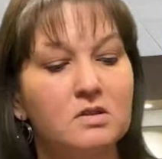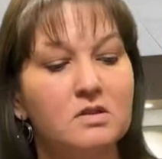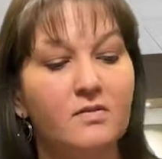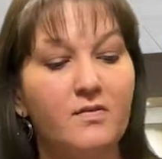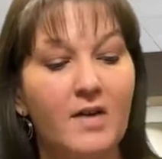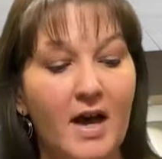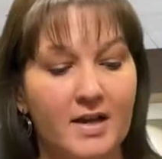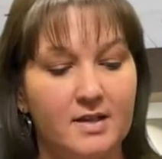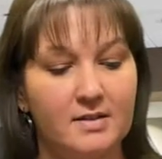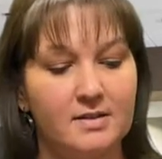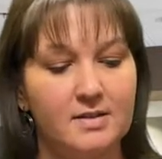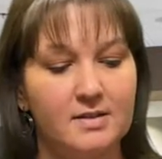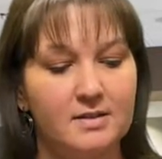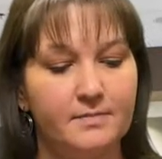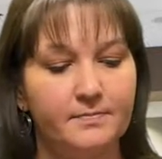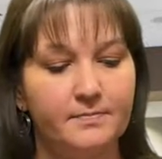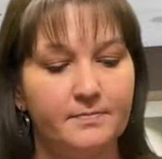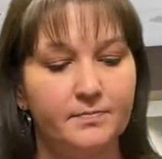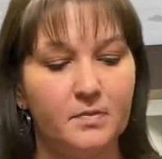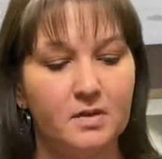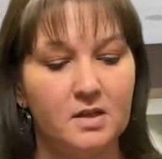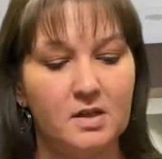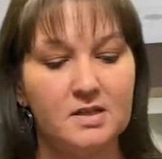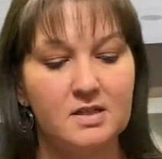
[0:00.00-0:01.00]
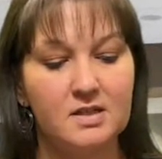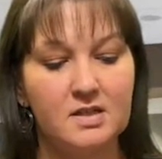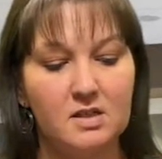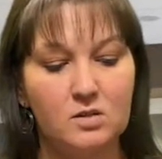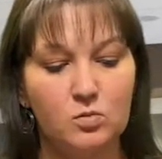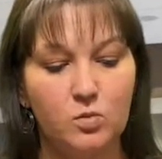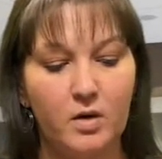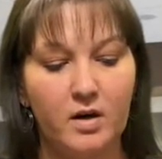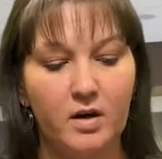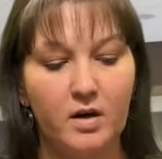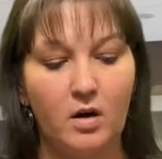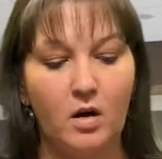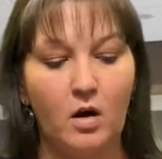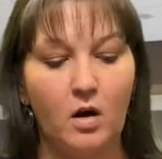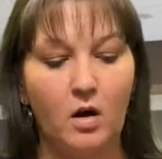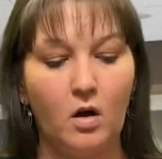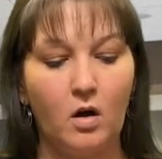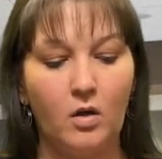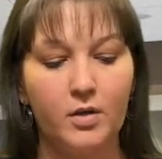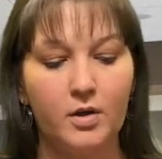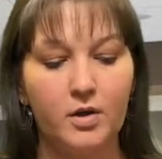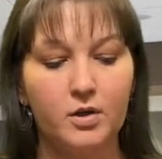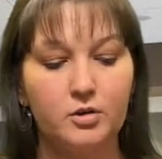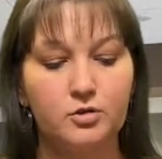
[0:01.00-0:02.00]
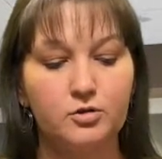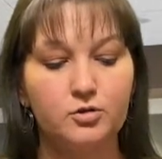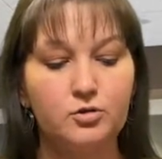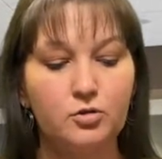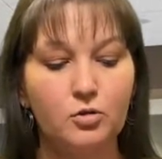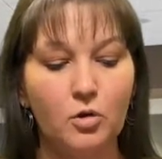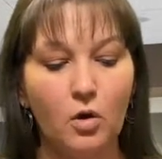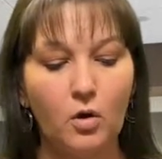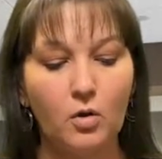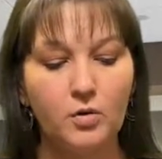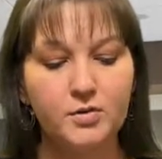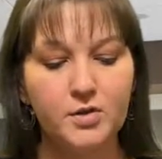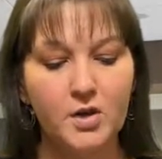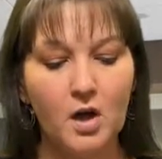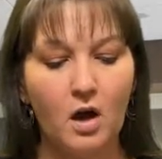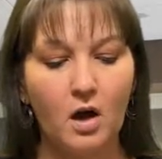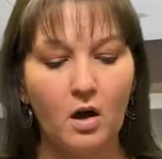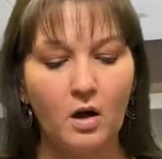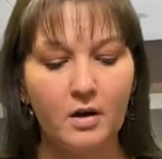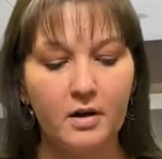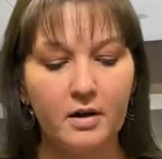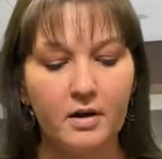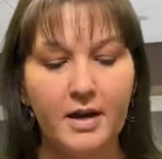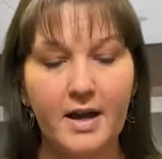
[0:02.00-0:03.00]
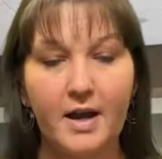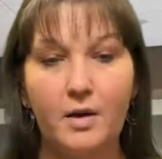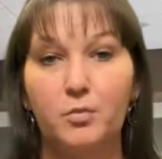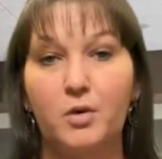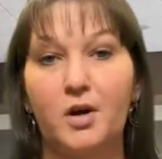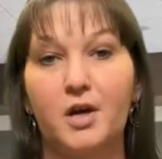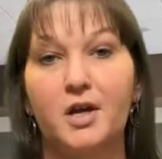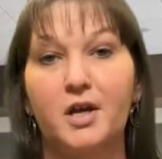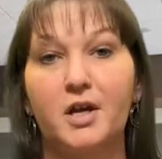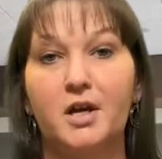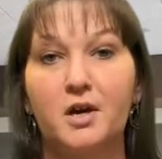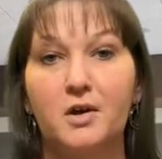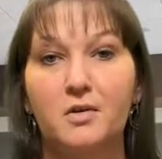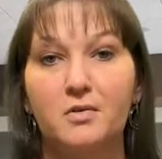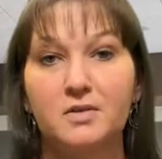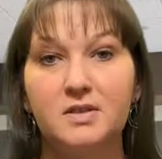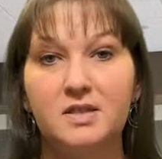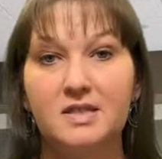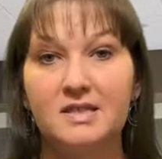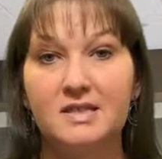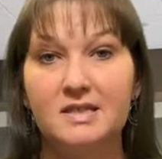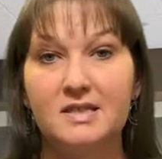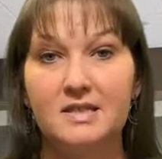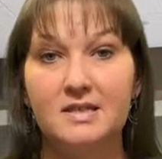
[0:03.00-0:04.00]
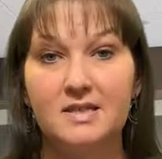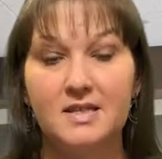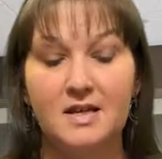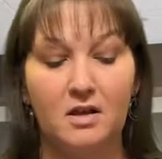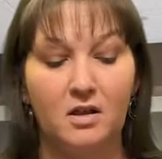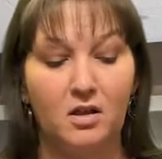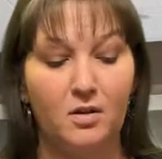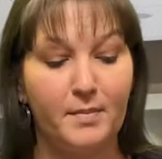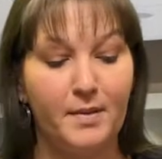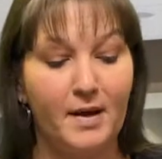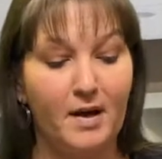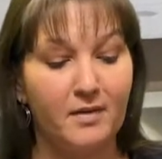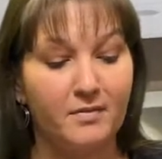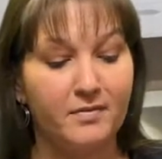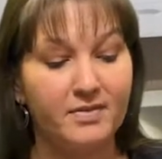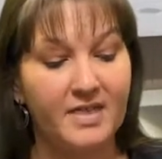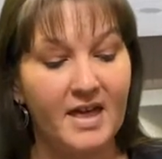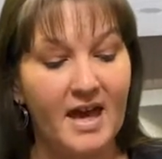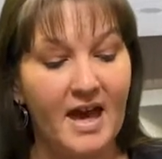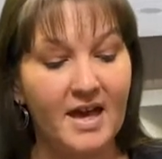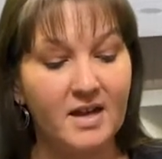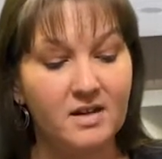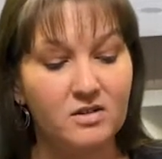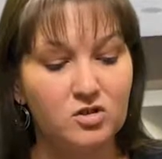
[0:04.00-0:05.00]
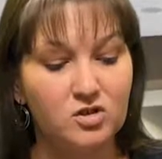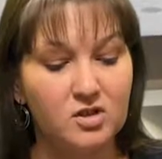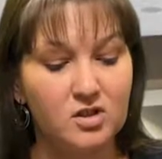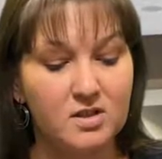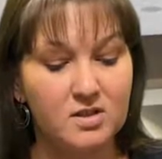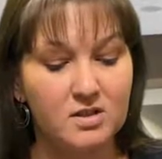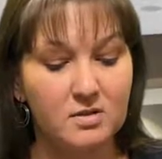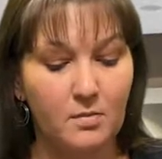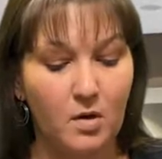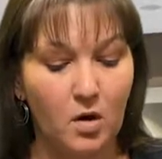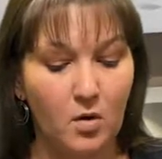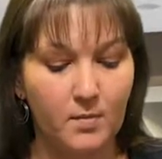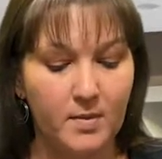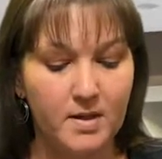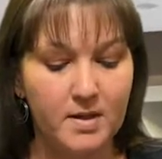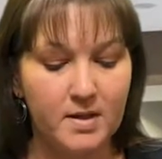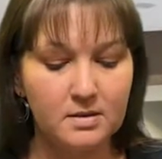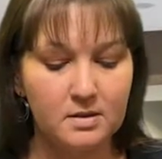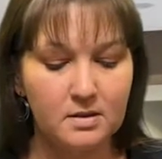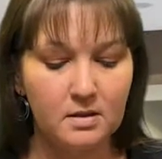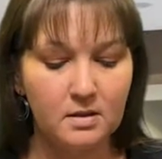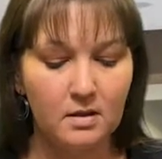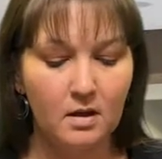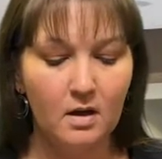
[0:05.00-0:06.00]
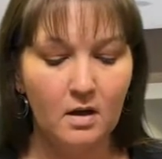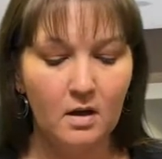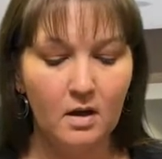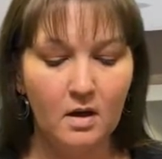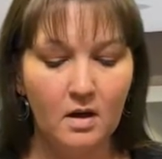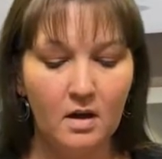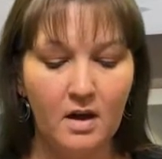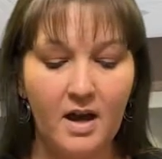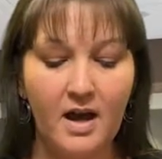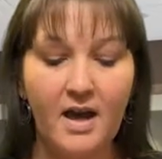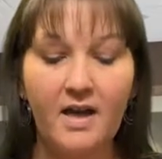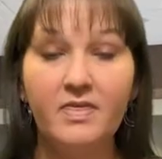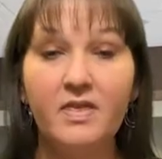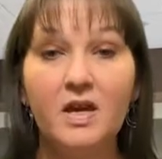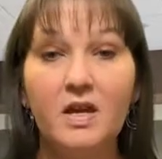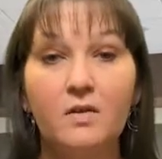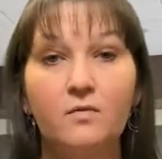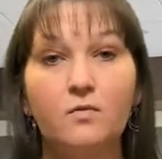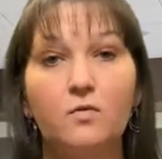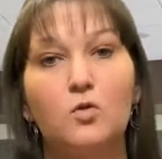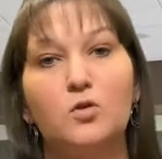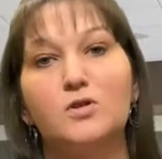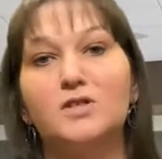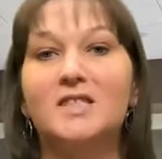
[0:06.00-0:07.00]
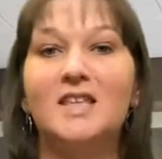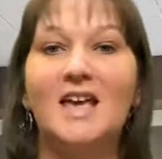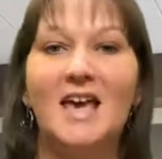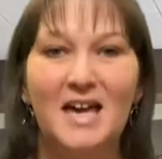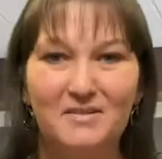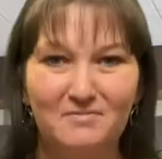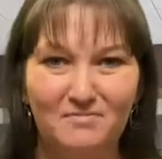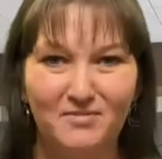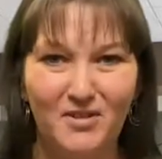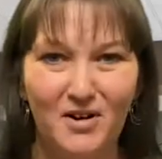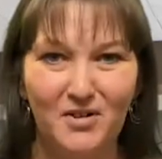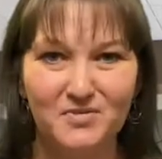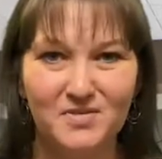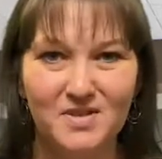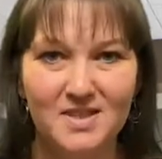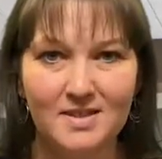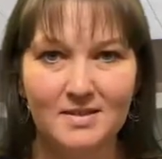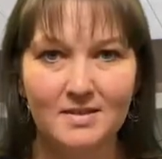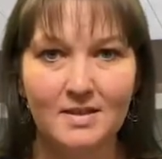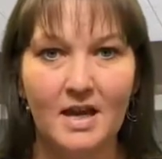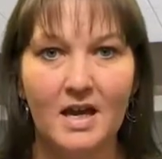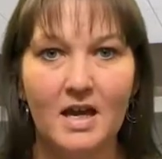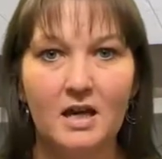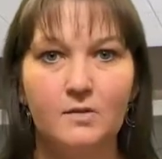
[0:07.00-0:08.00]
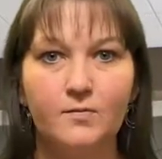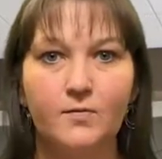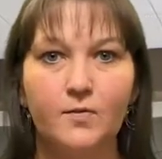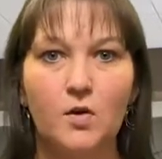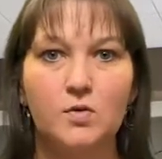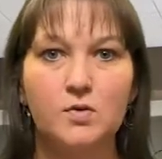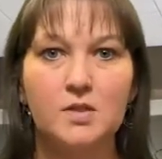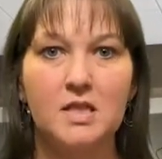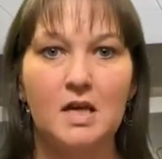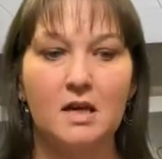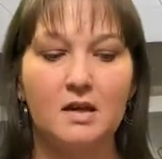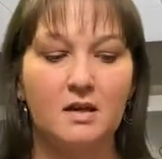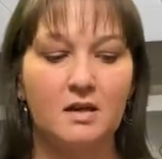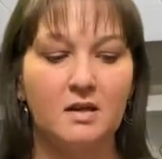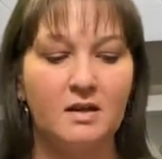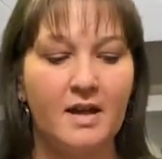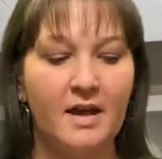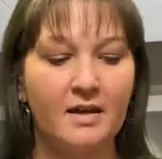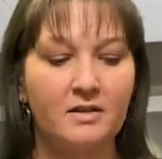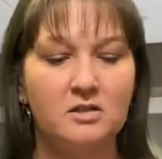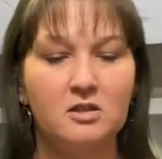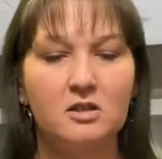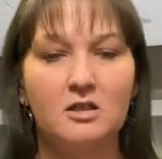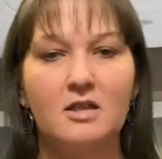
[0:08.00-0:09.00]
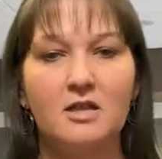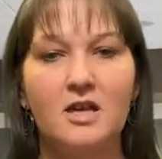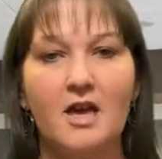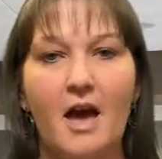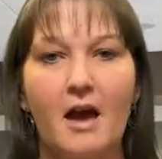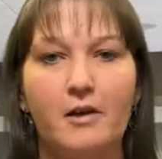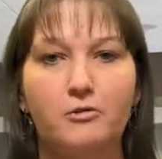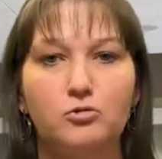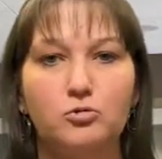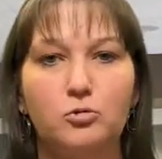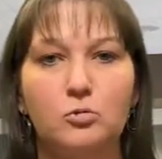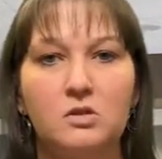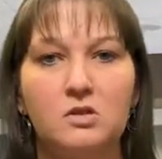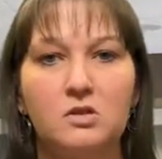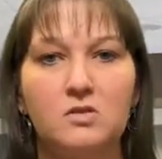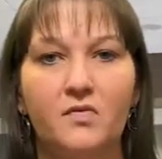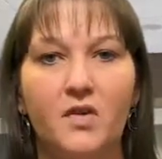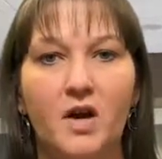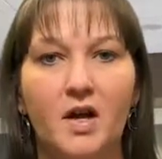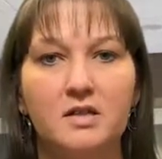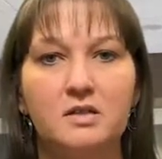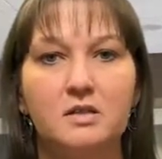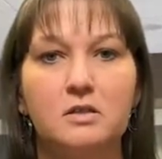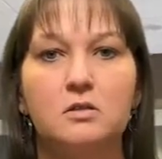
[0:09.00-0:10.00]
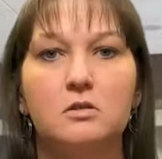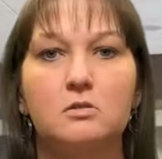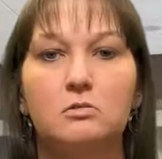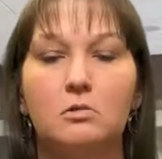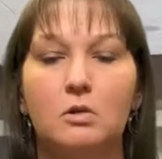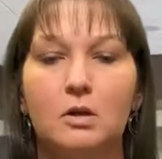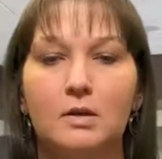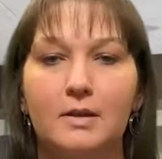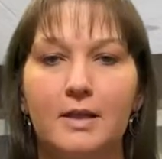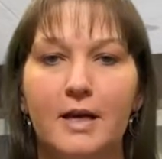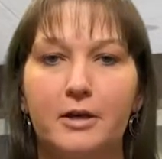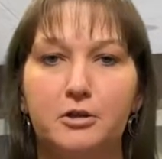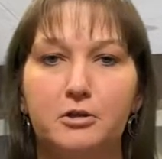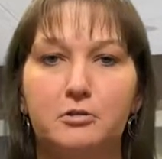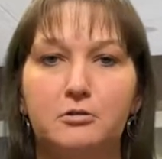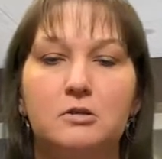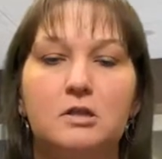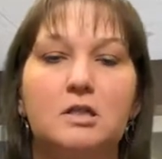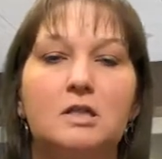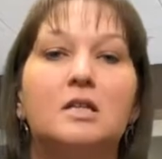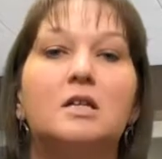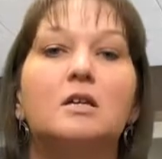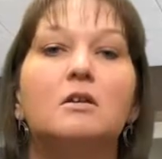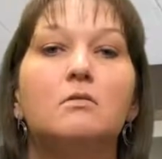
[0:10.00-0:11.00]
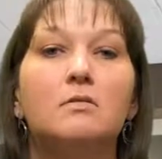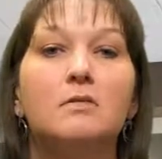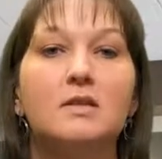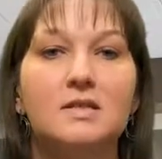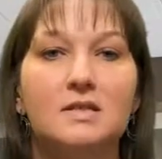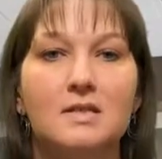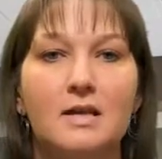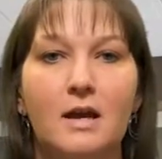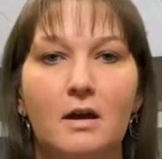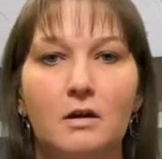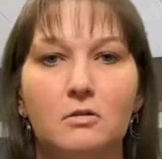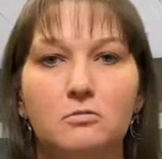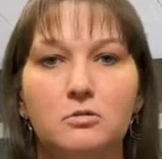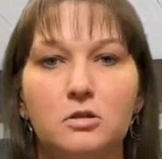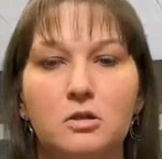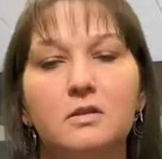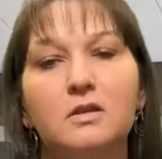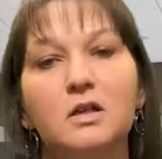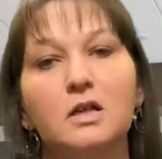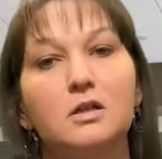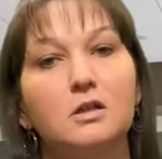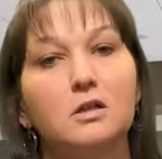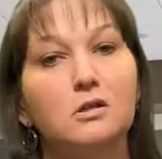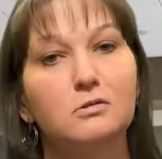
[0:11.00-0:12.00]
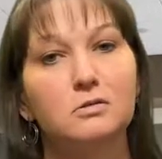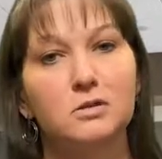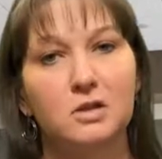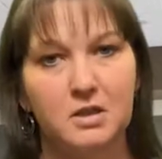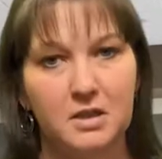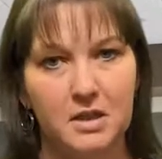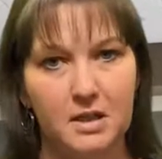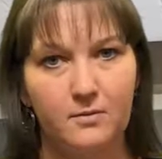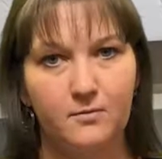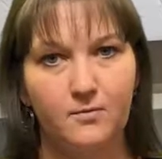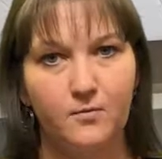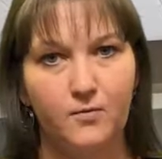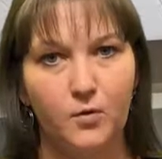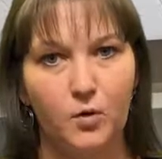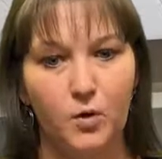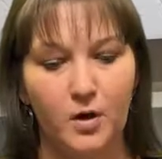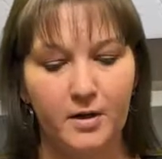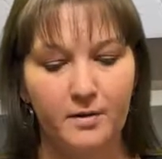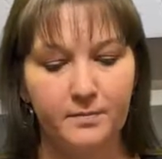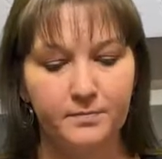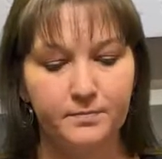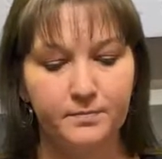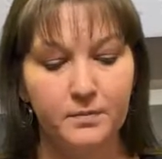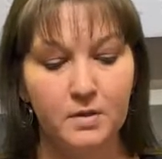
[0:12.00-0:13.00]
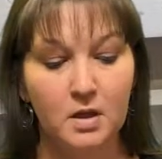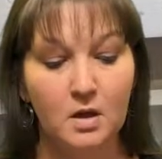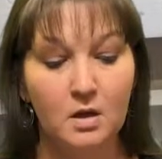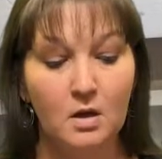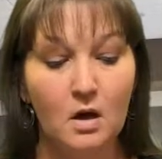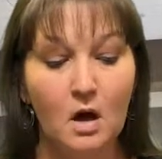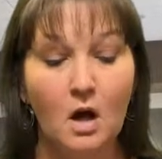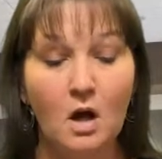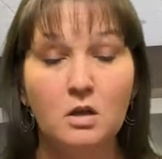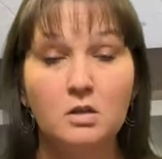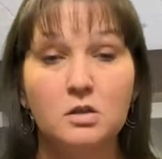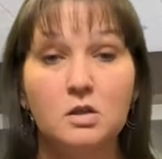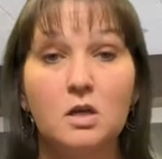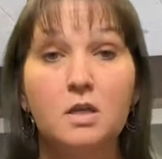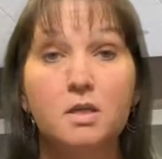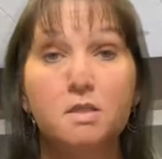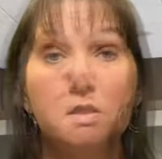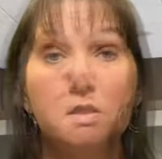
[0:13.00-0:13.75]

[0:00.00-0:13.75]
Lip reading: the actual device. This is where all the controls are, and we're going to go into detail about that in just a moment. And then, of course, the headphones that connect to the actual device to allow you to hear the sound that you're looking for.